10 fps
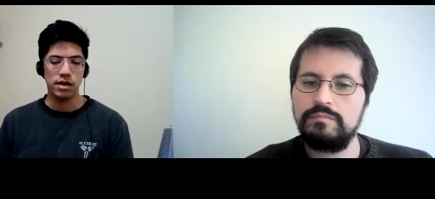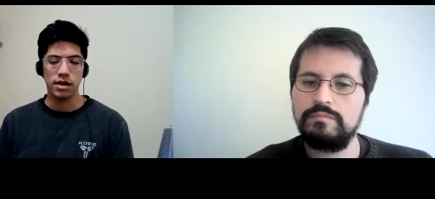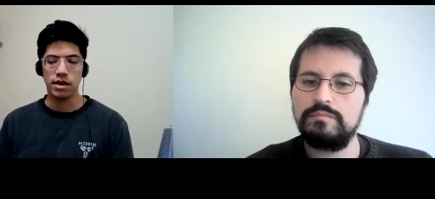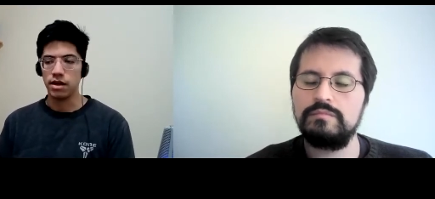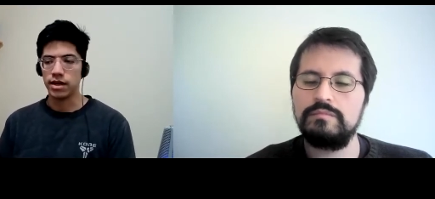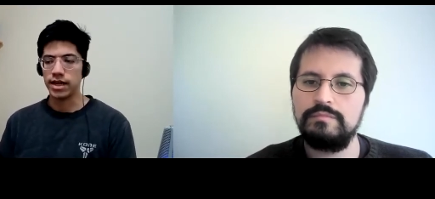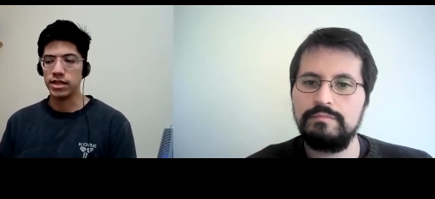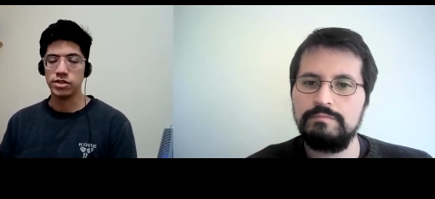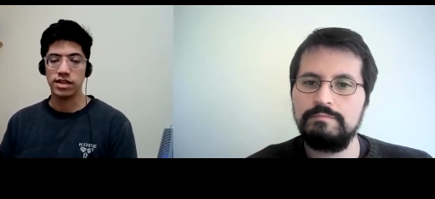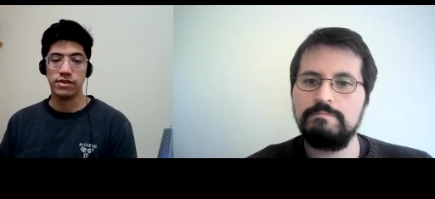Speaker 1: uh,
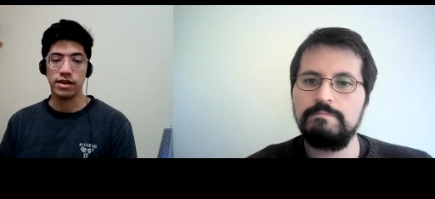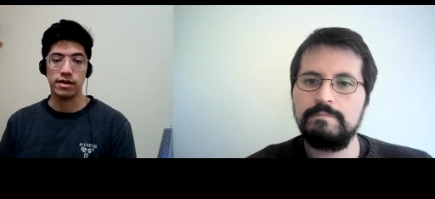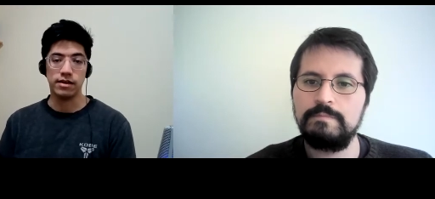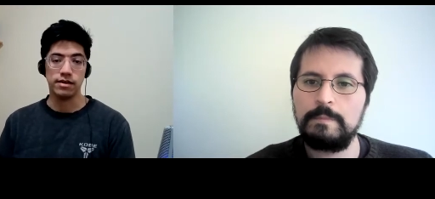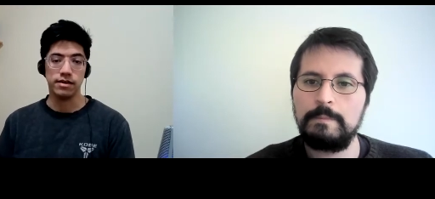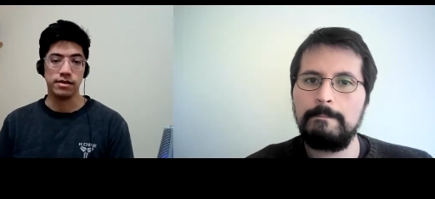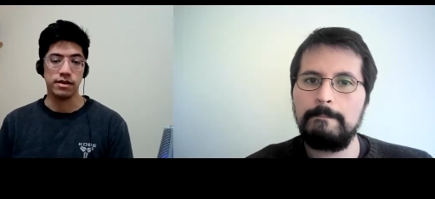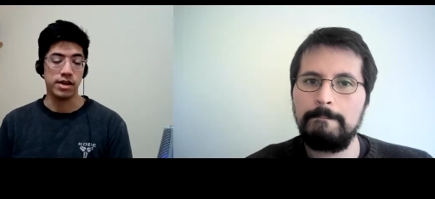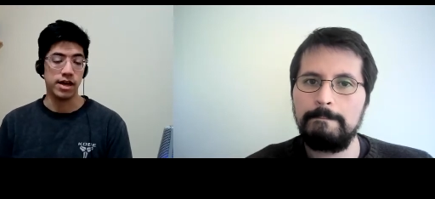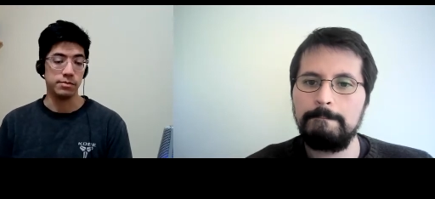countries have, uh,
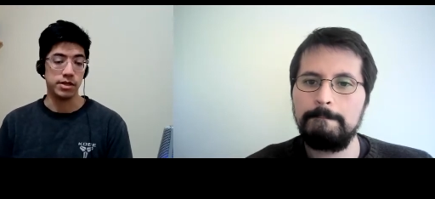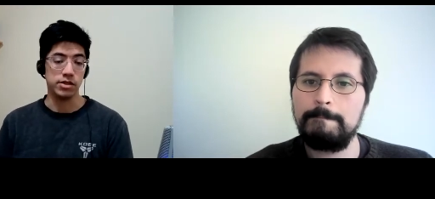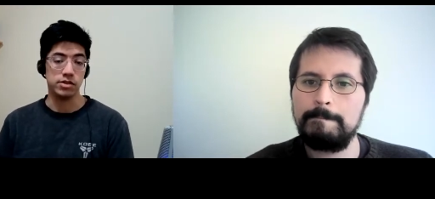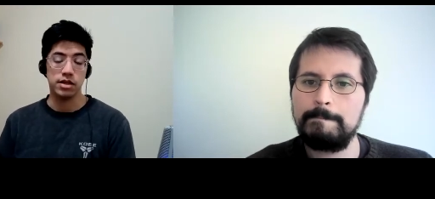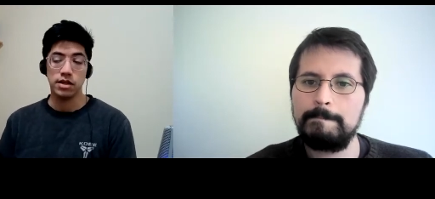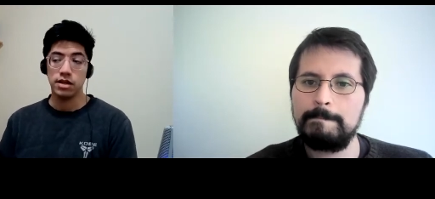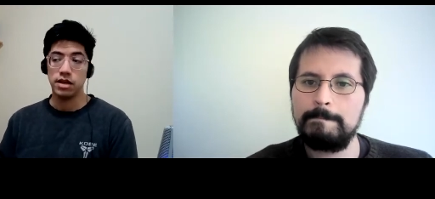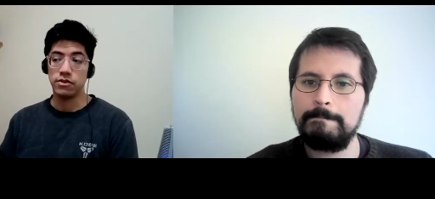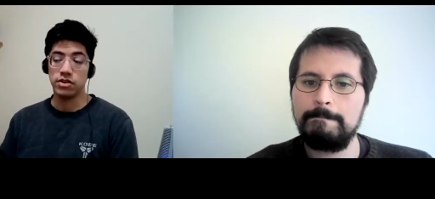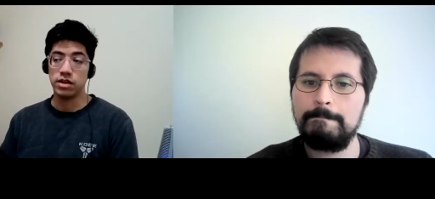have had? Because
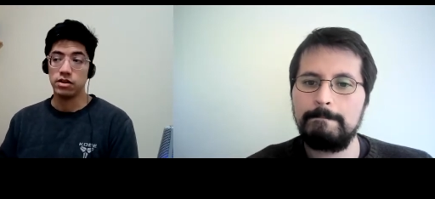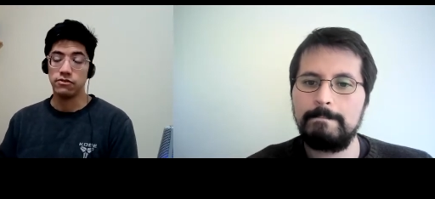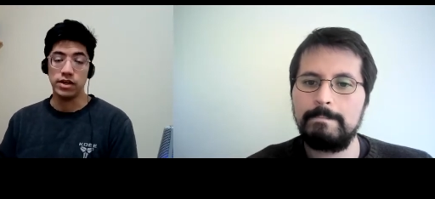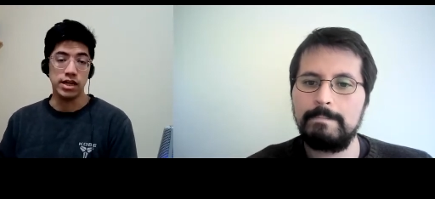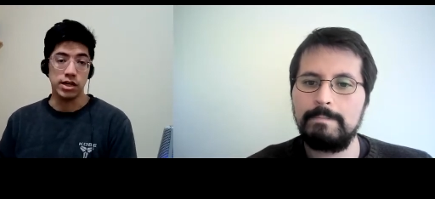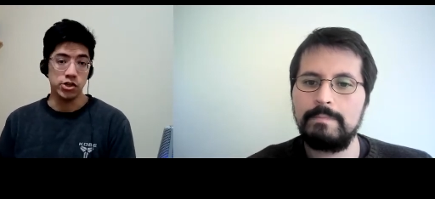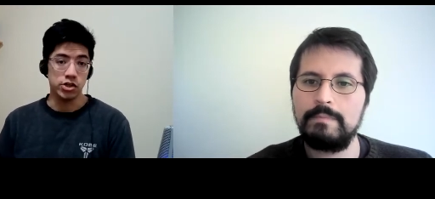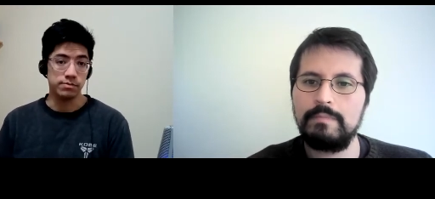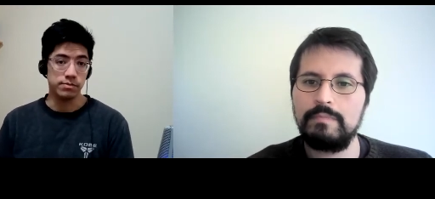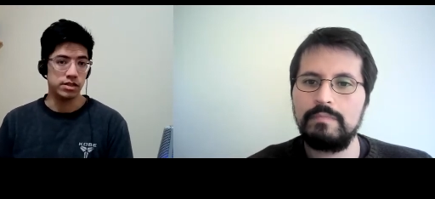if you think of
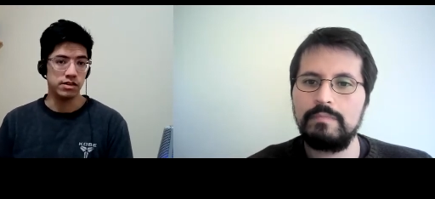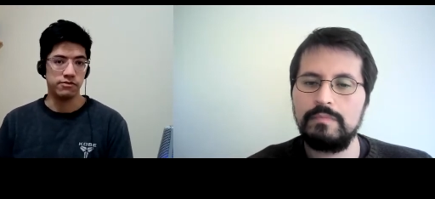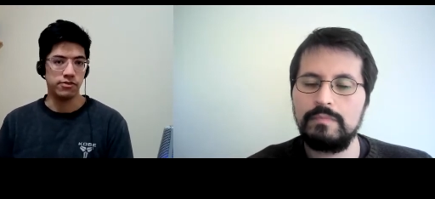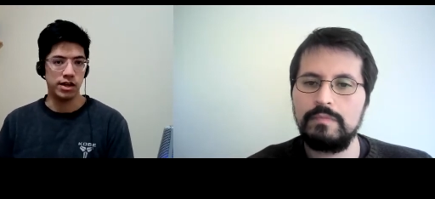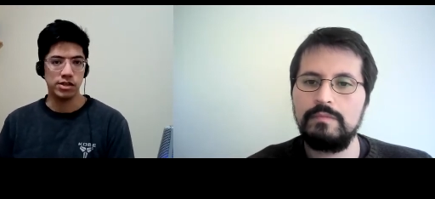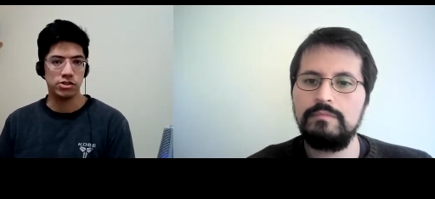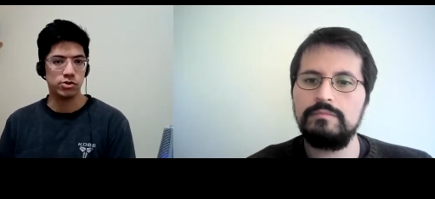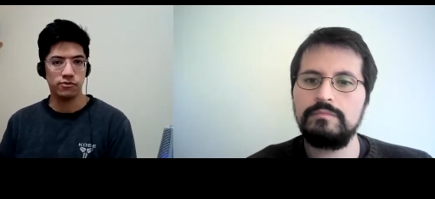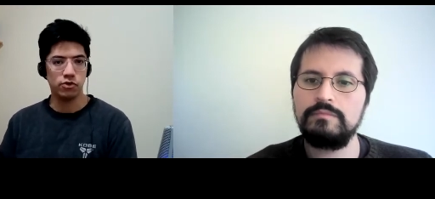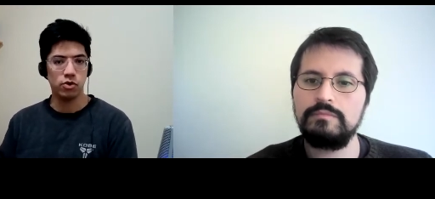English, it's a fairly
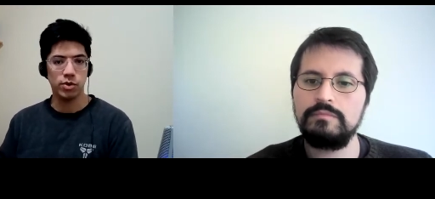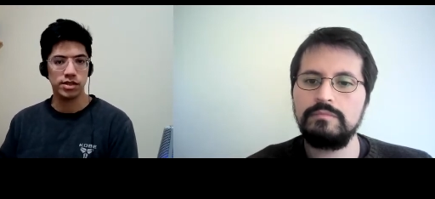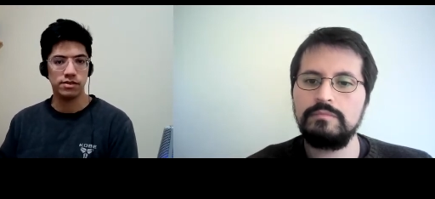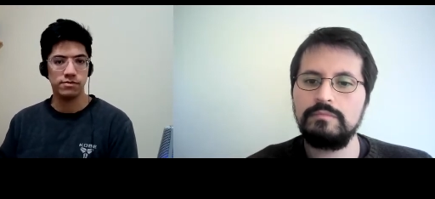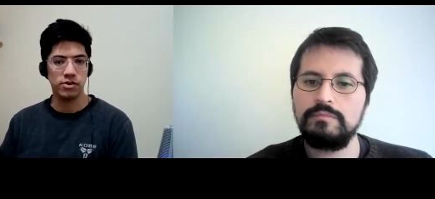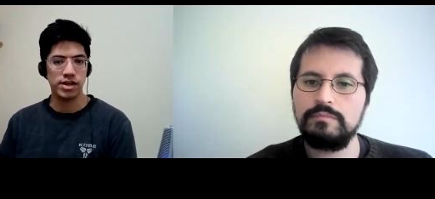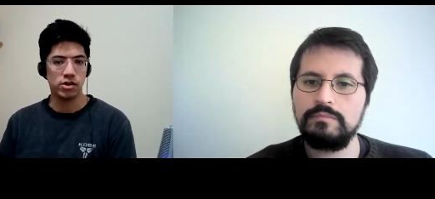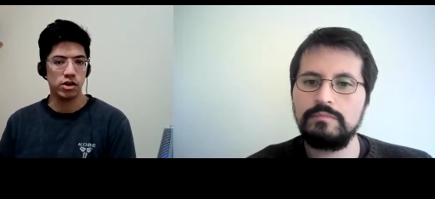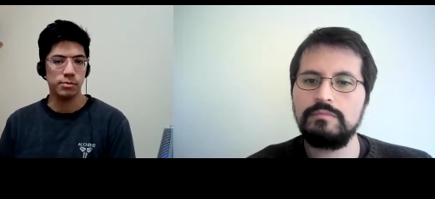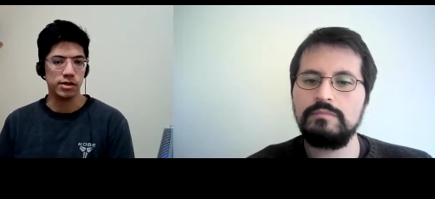straightforward and very
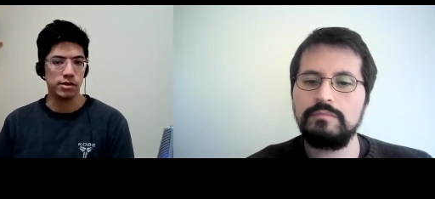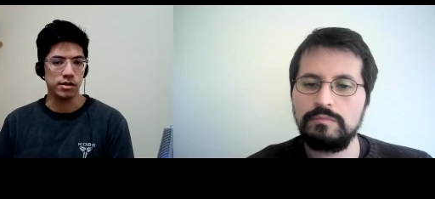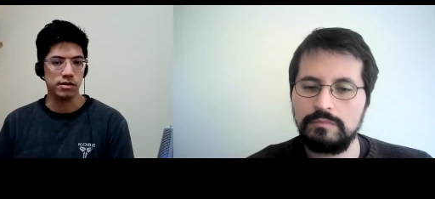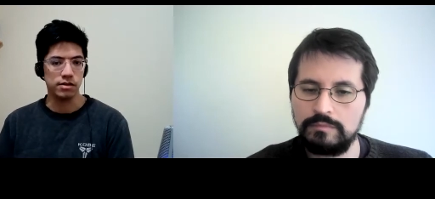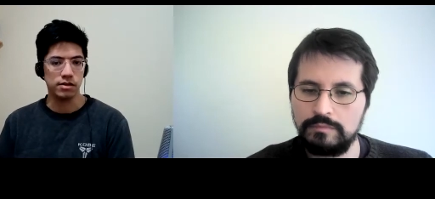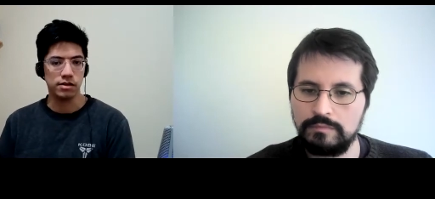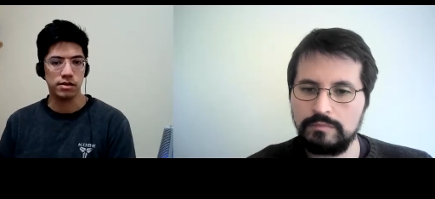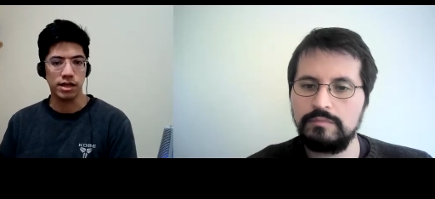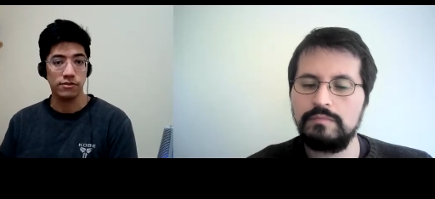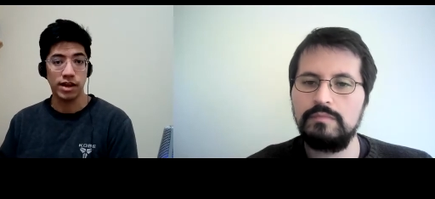economical uh,
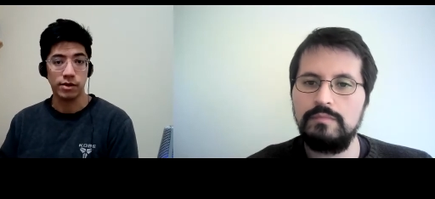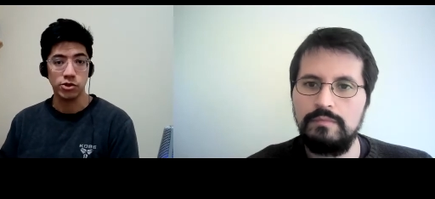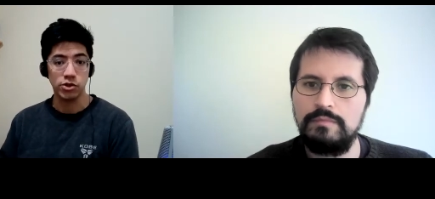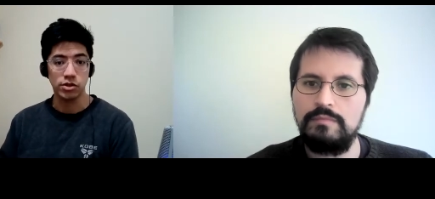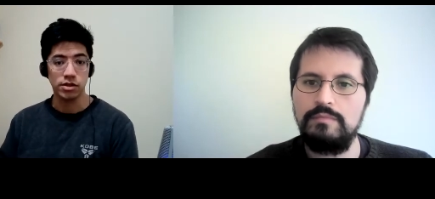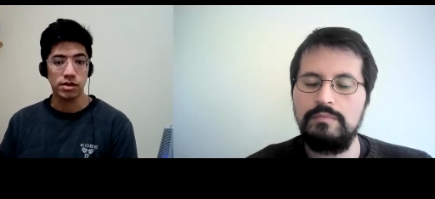kind of language.